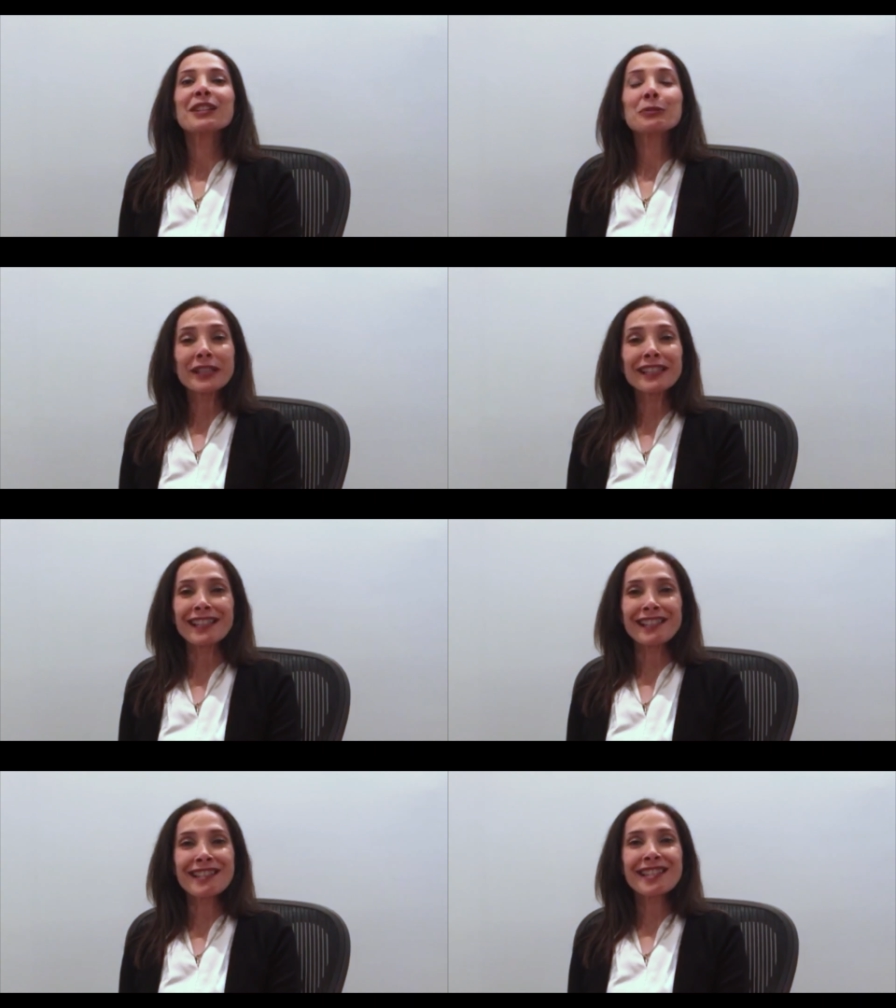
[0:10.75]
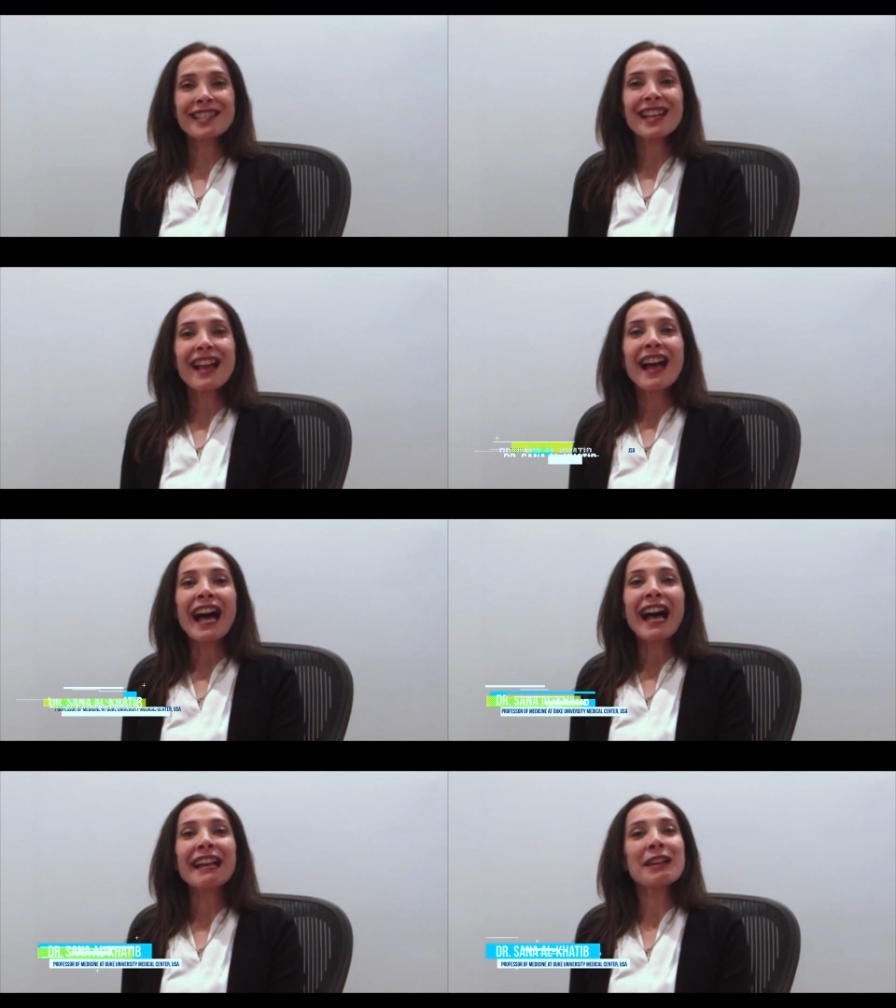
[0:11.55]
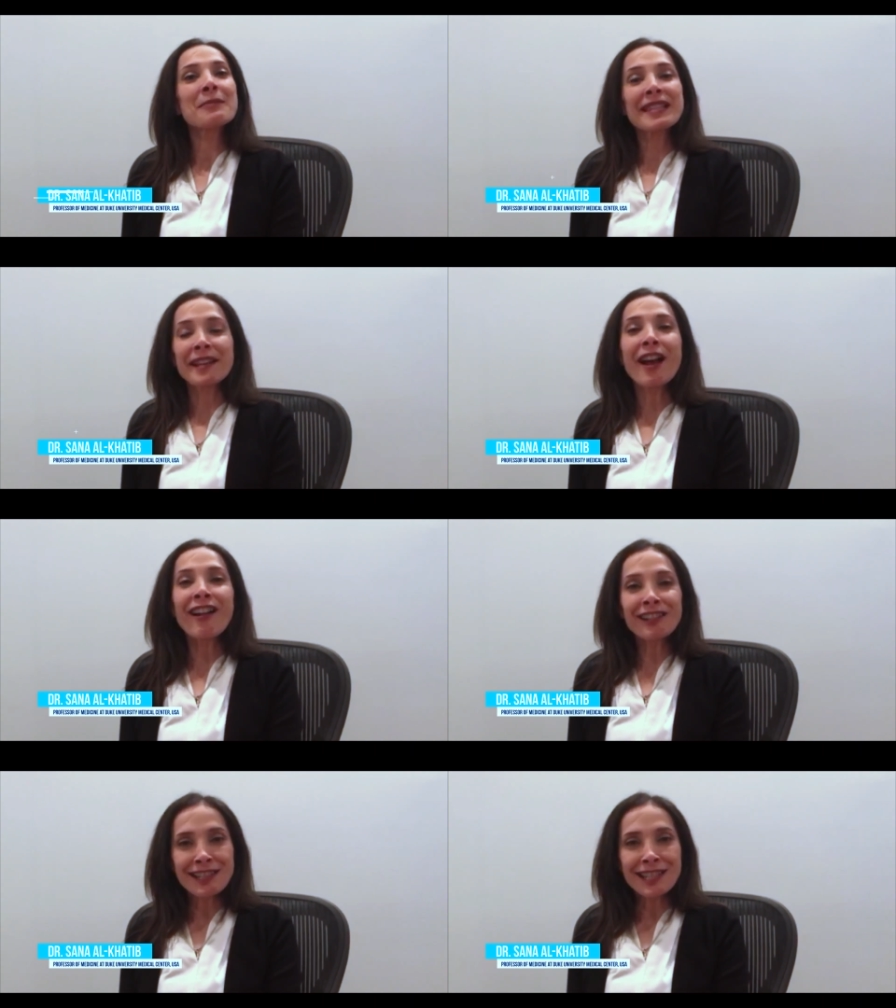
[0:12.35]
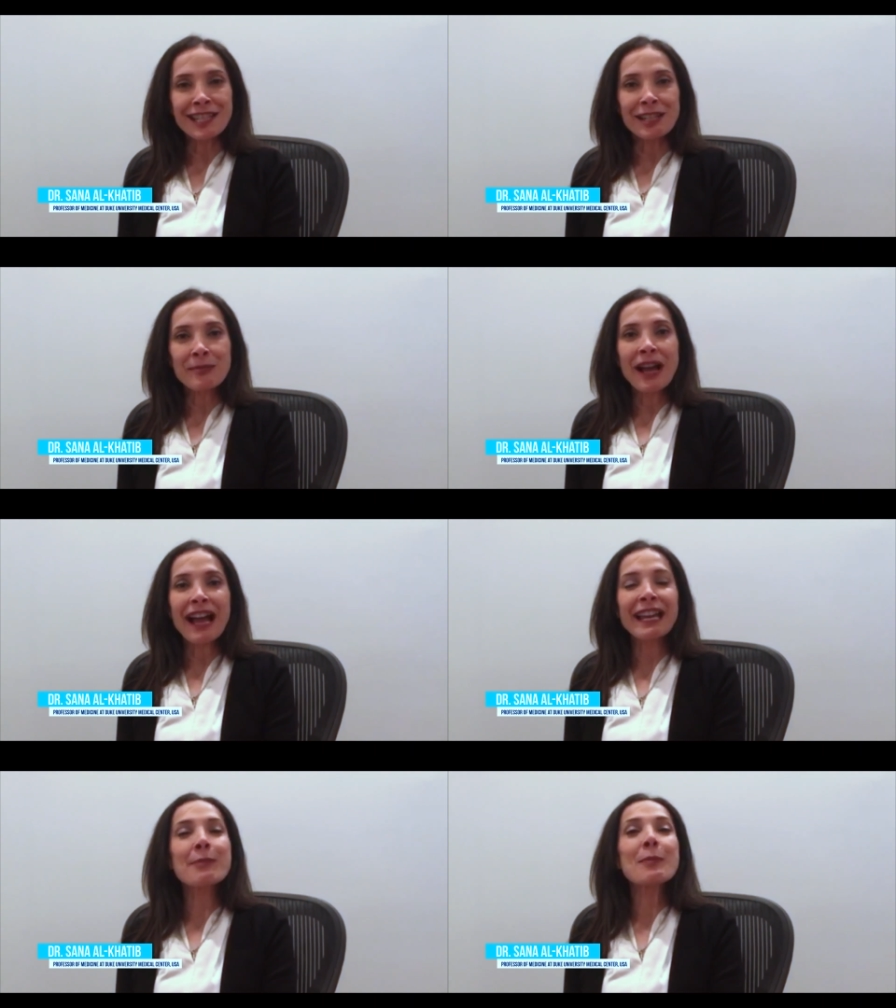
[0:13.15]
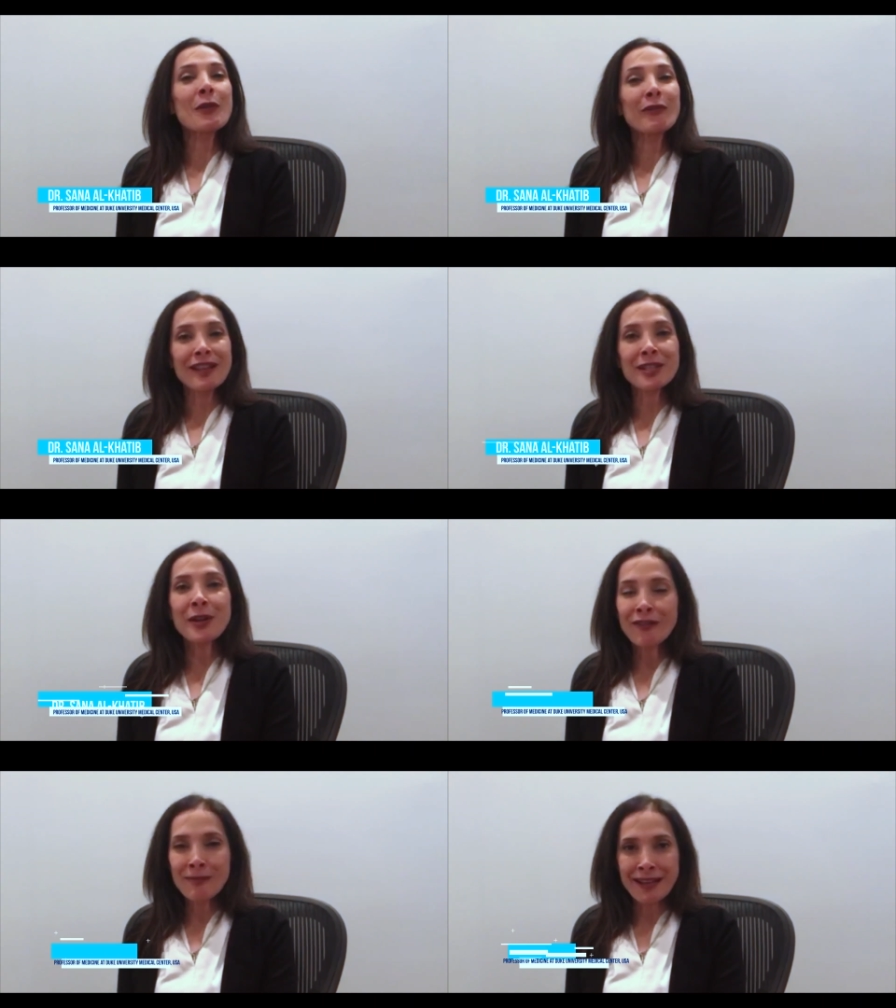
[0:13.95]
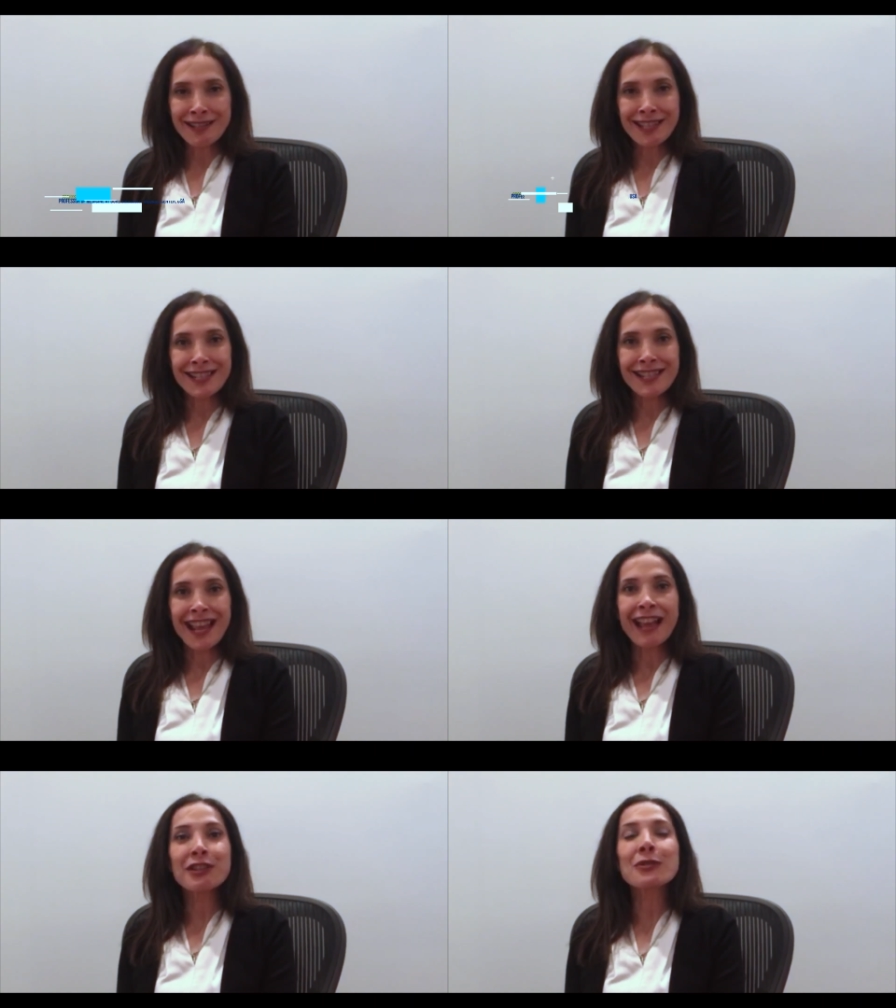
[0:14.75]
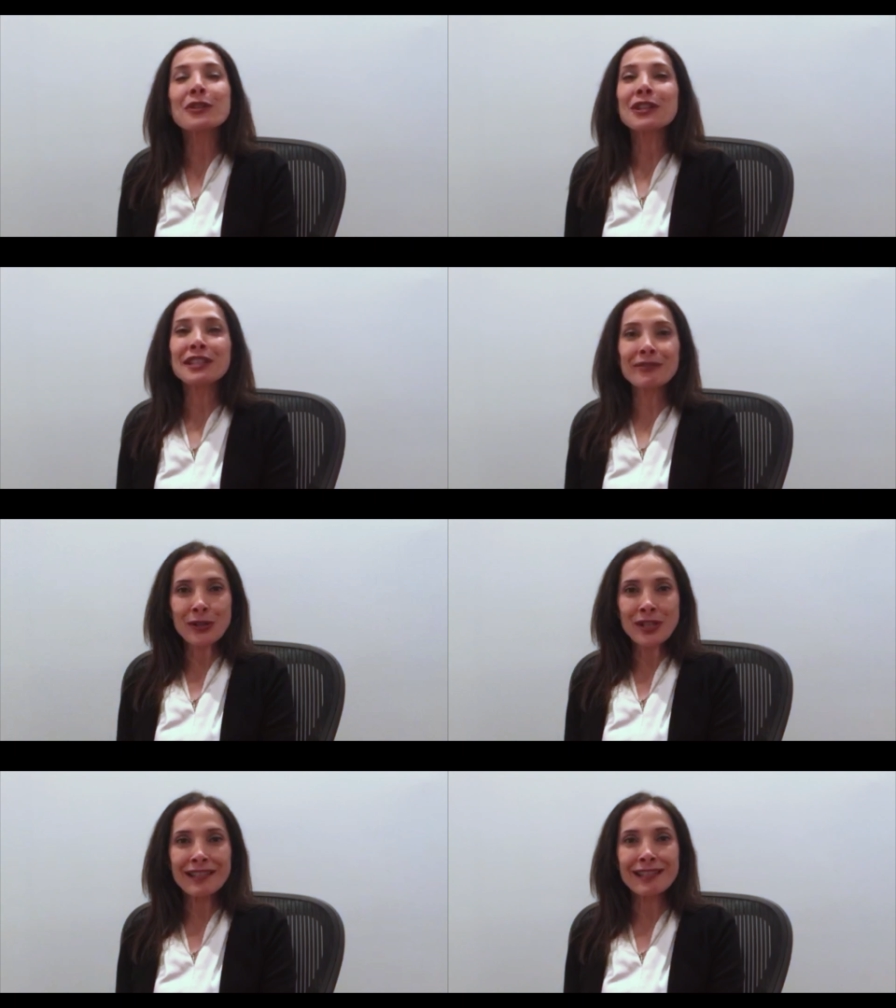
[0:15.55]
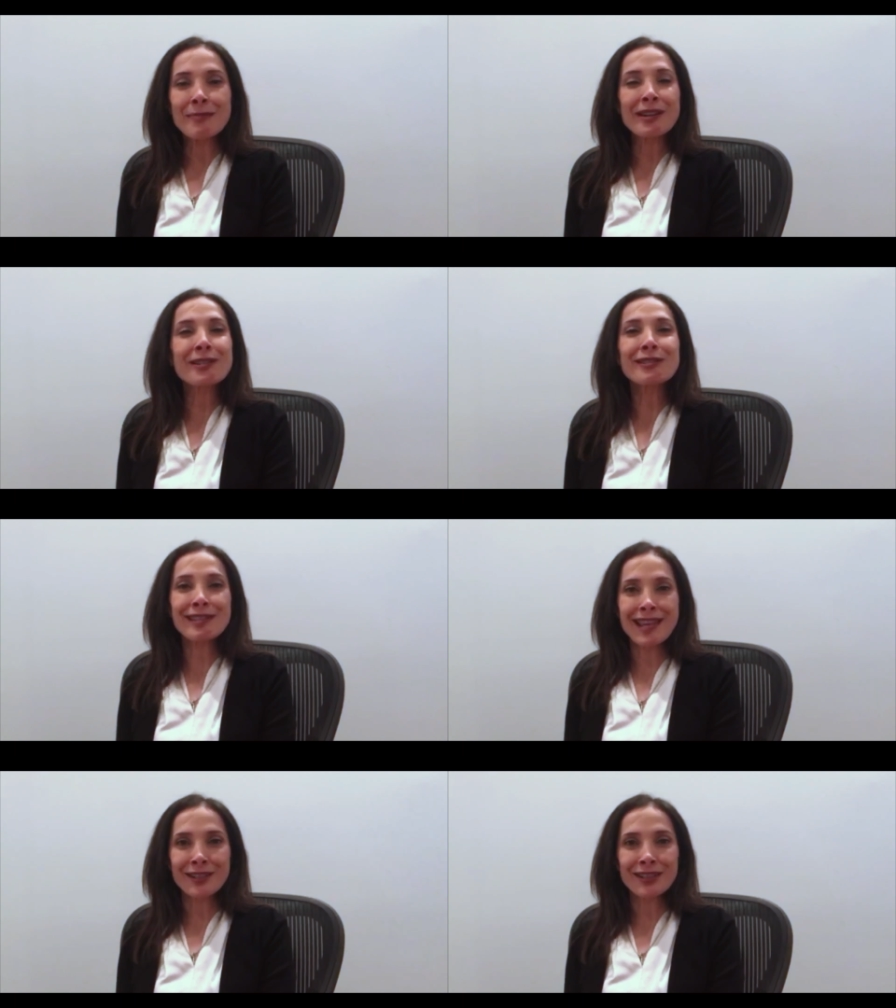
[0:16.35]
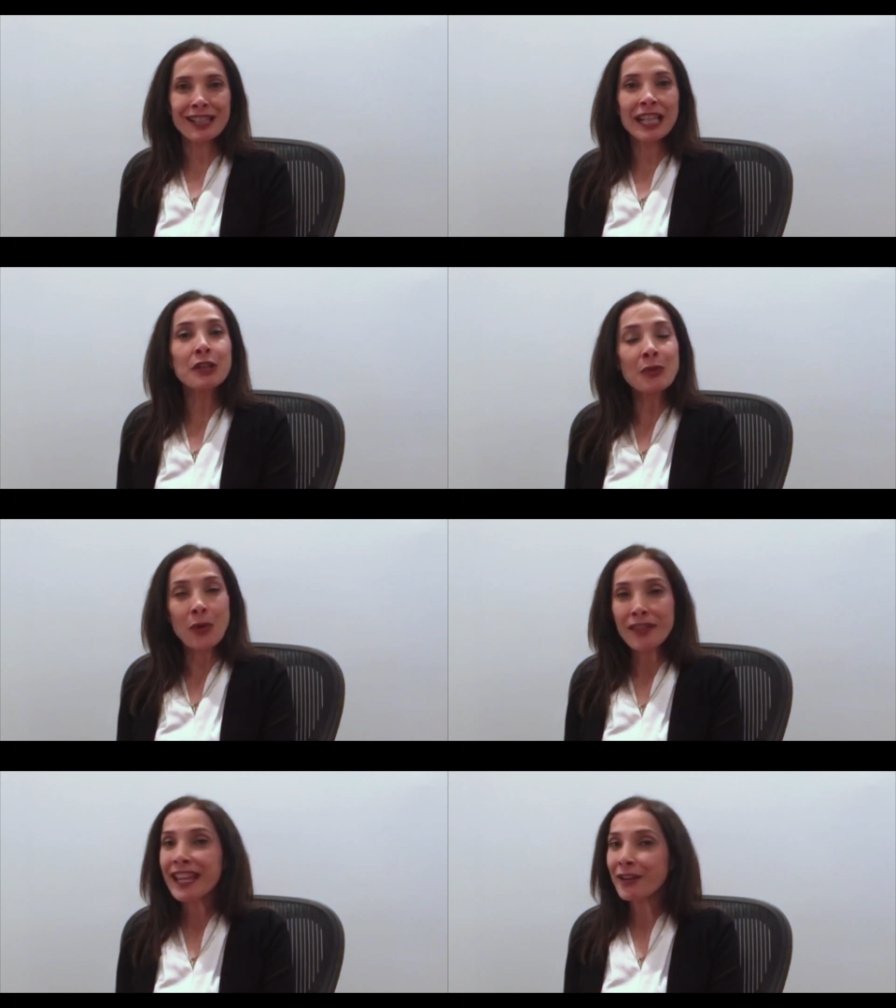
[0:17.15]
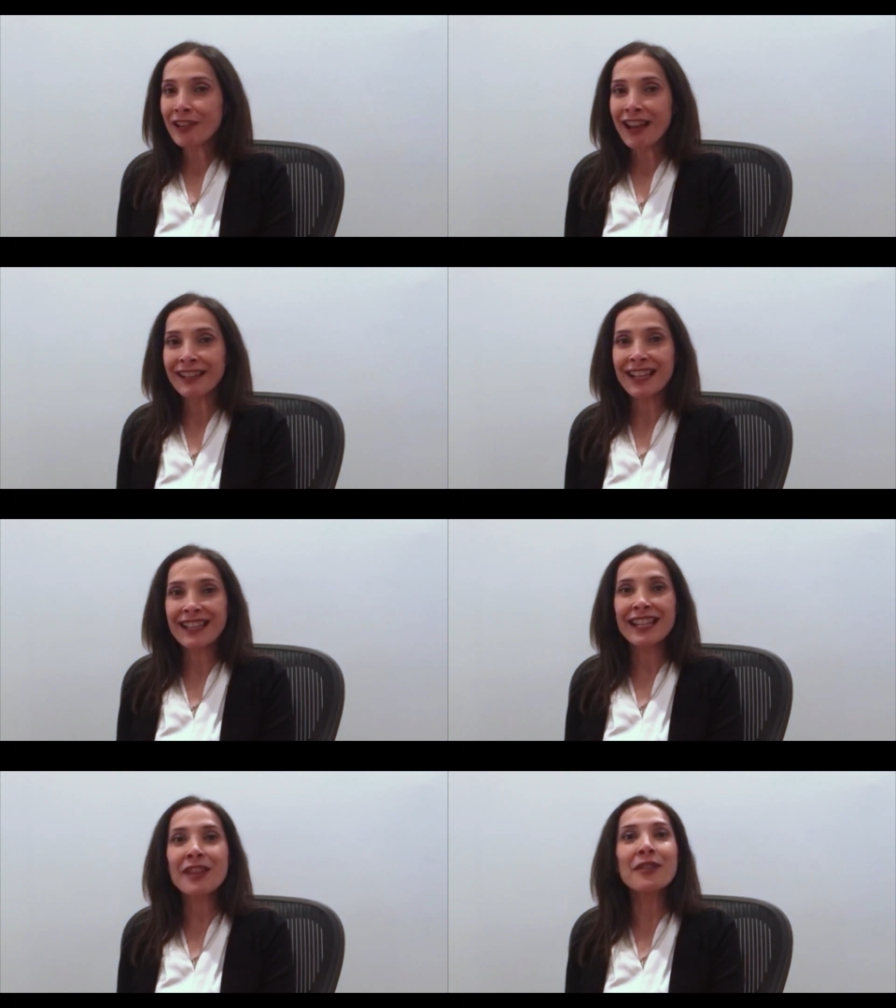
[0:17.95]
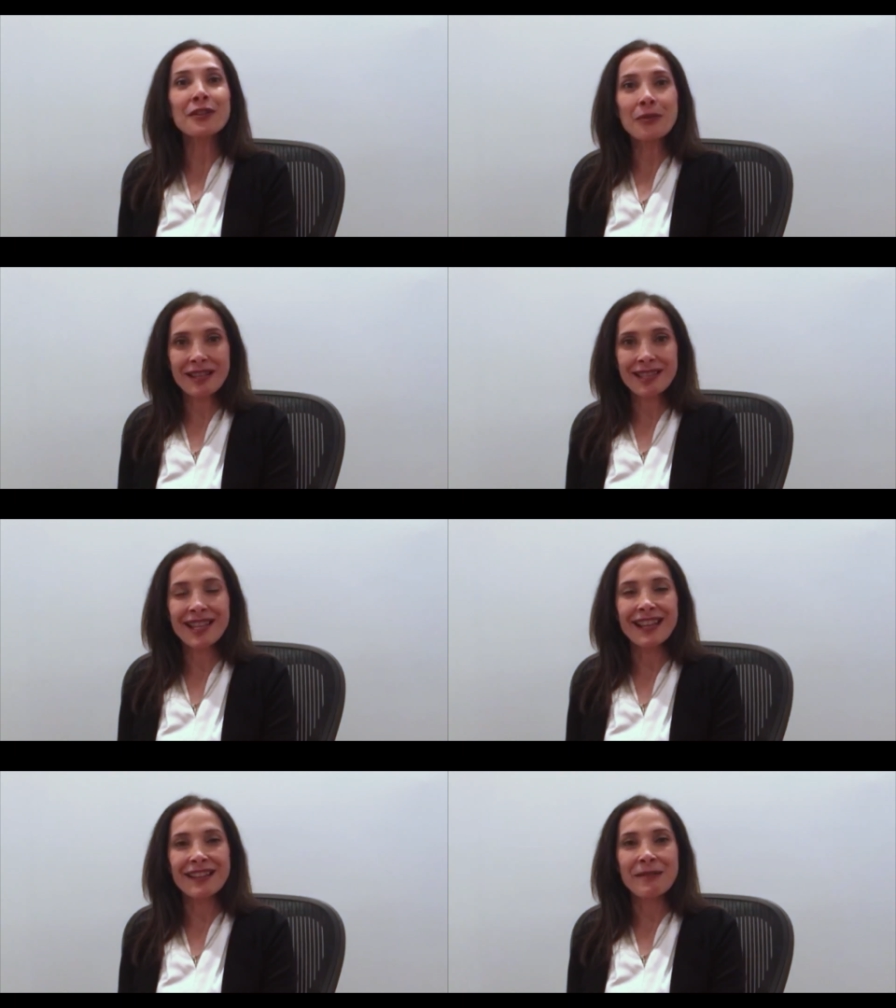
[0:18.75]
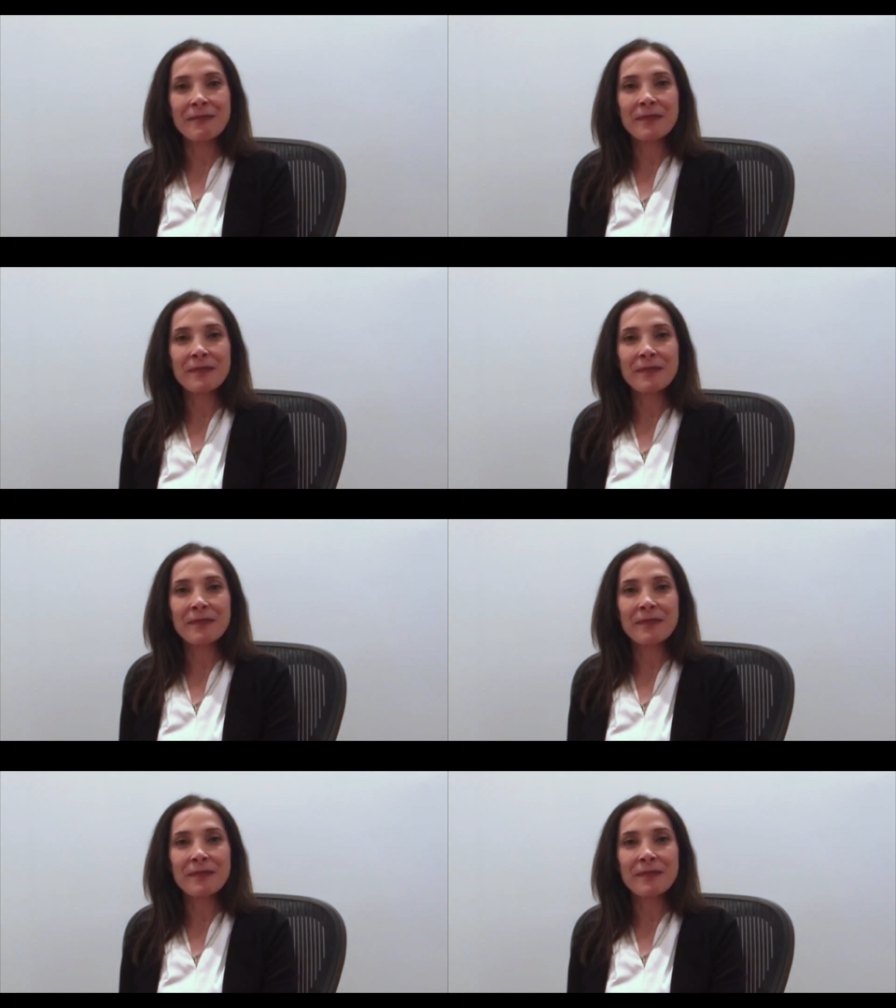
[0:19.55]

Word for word: Greetings. I am Sana Al Khatib. I am a professor of medicine at Duke University Medical Center in North Carolina in the USA.